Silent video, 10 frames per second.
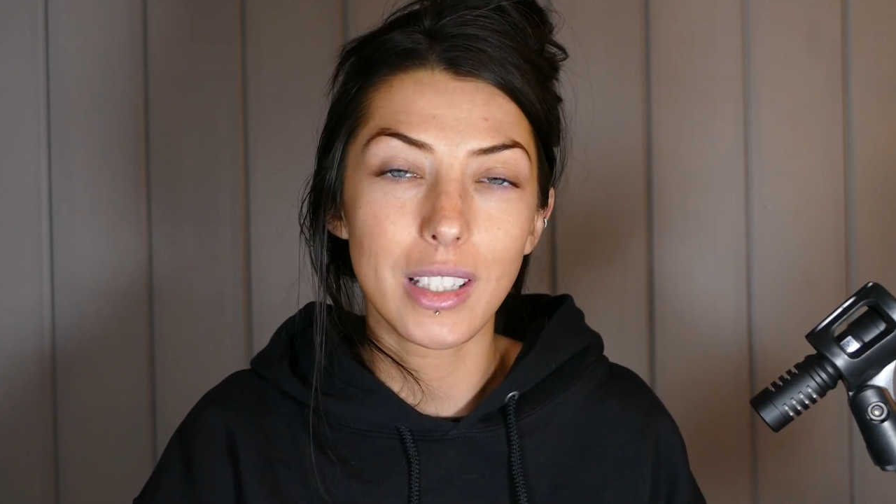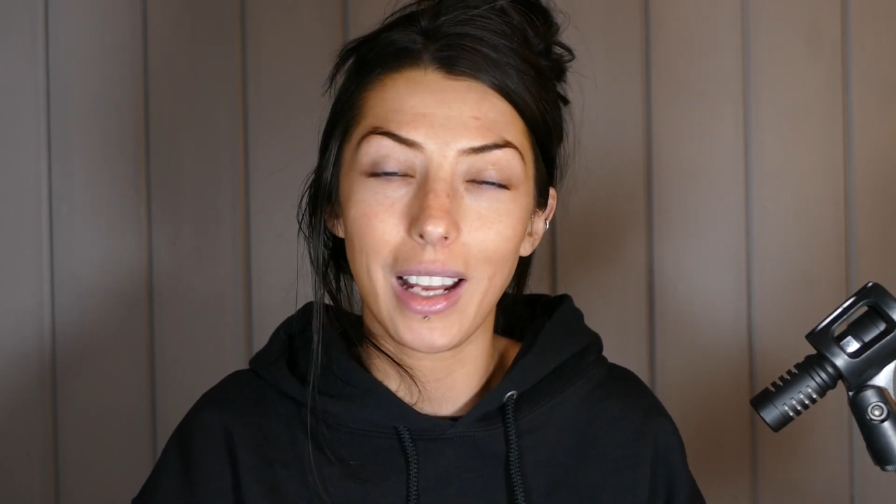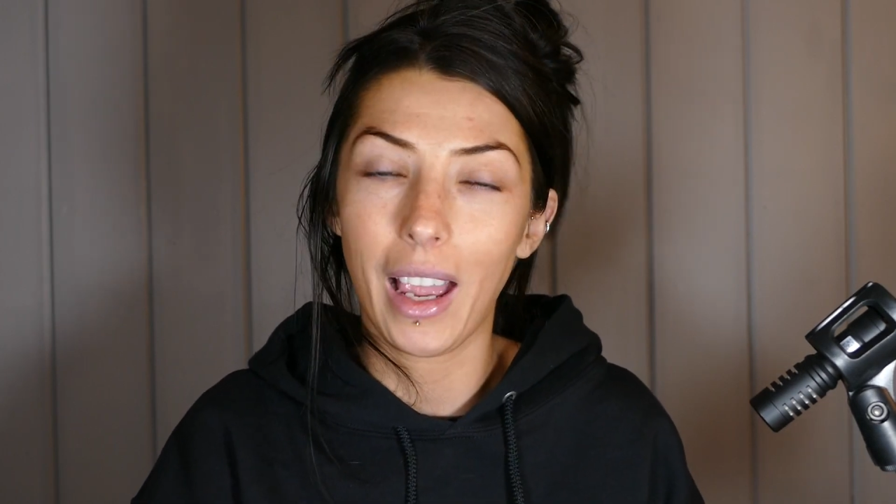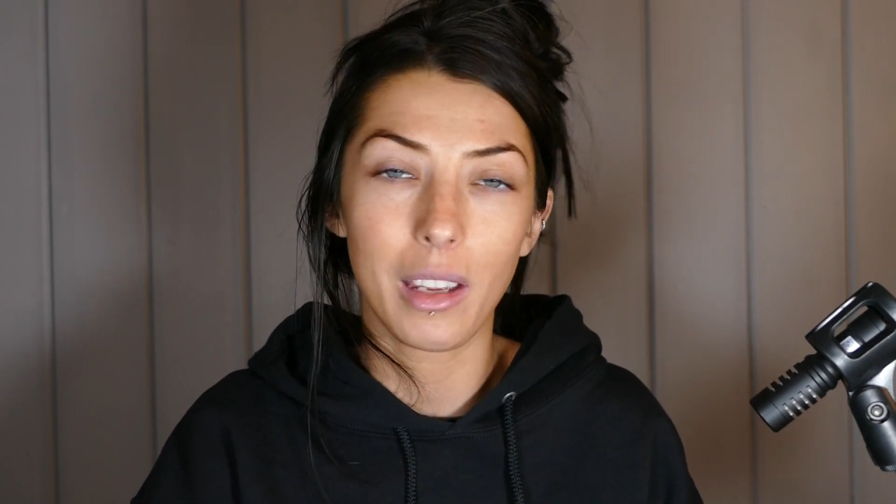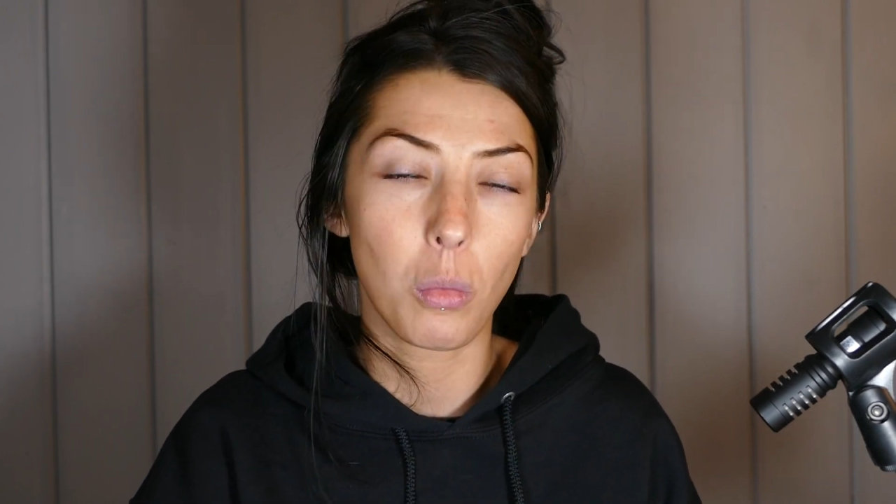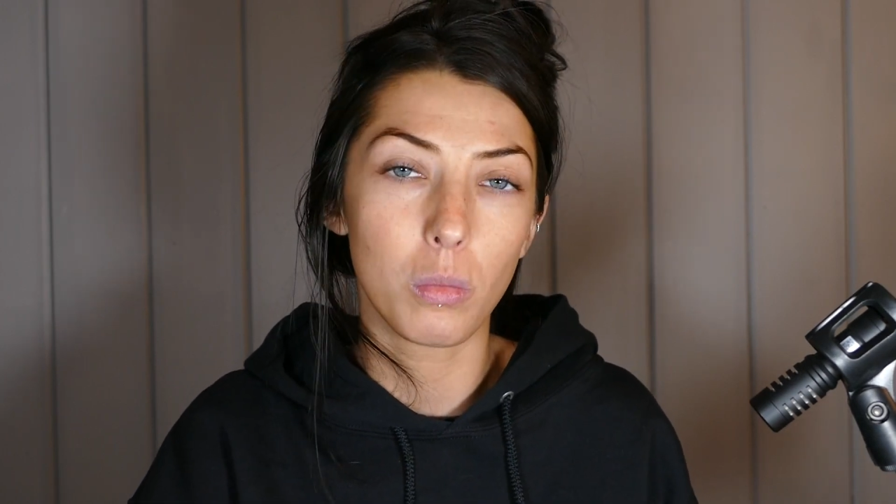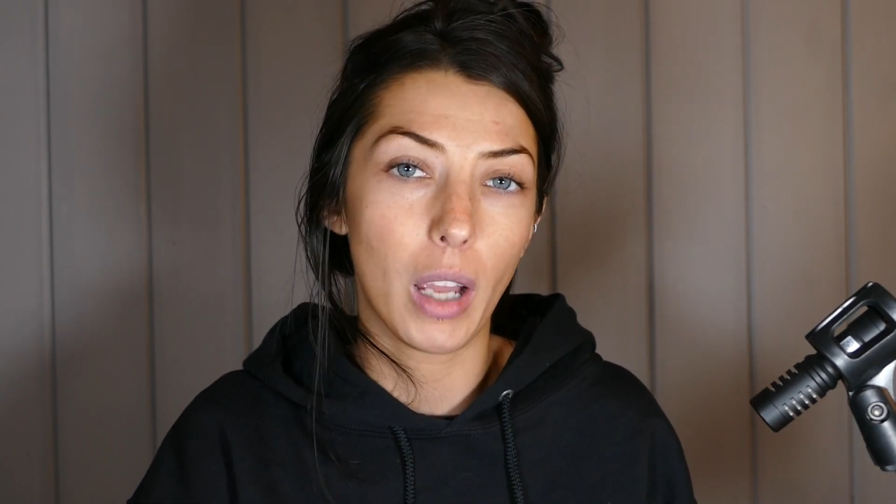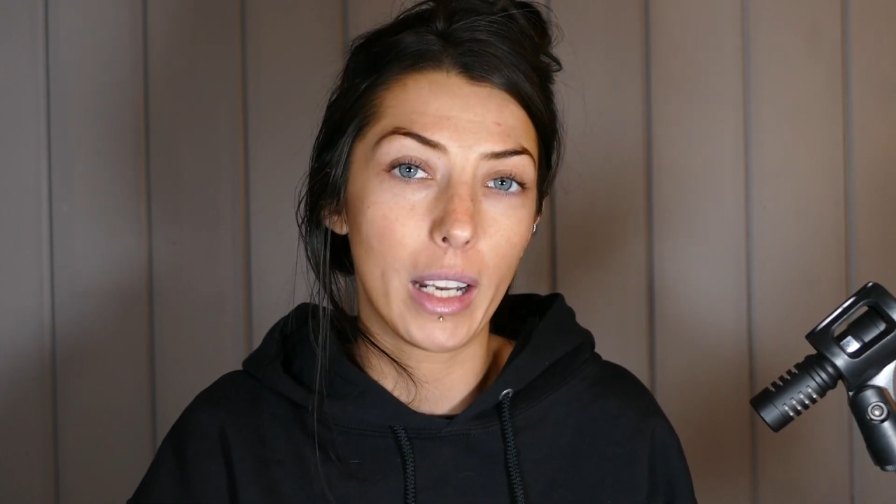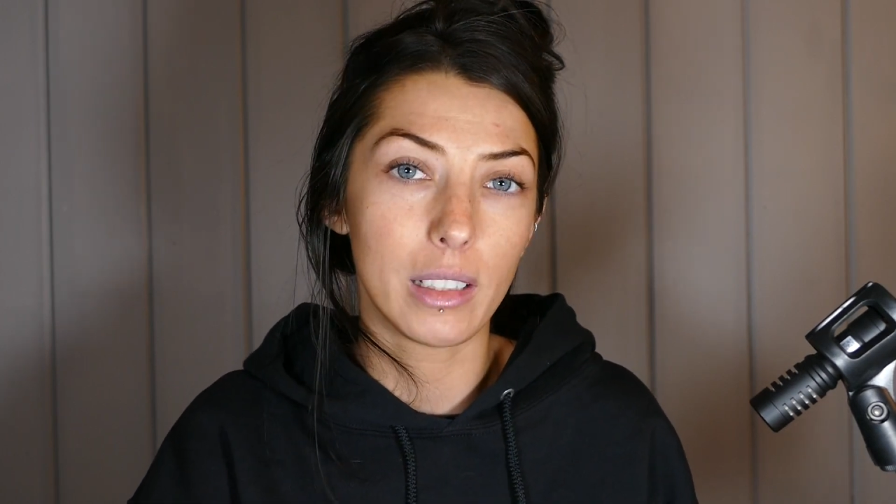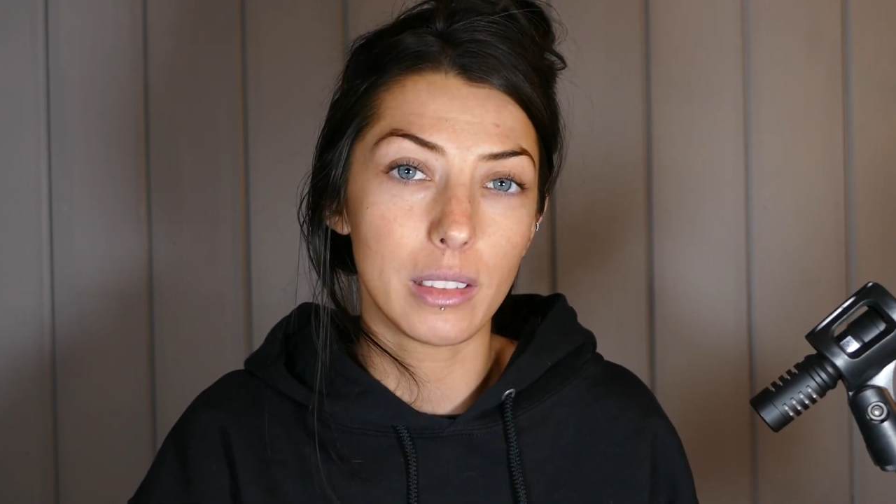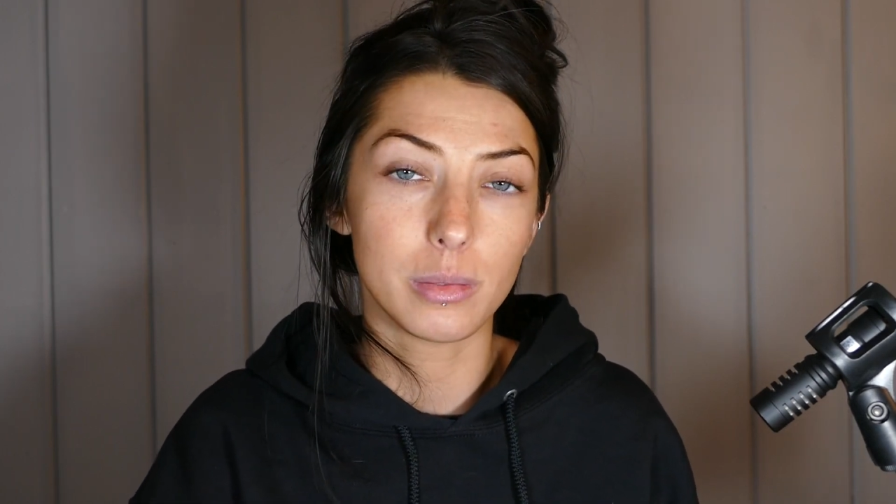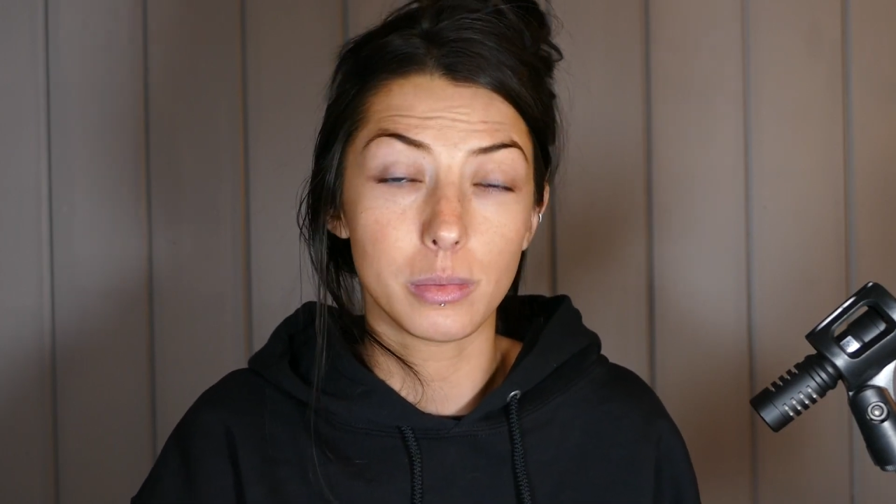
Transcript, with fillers: And I, I,